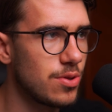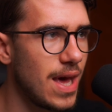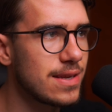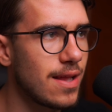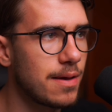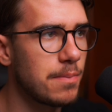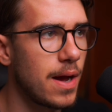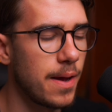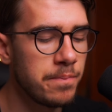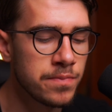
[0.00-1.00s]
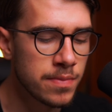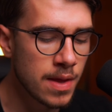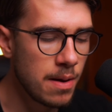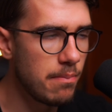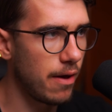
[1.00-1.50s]
So that's like my
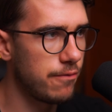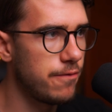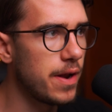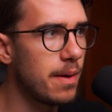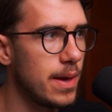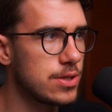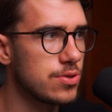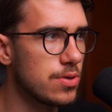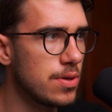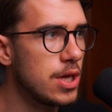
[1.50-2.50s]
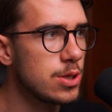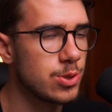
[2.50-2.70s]
fundamental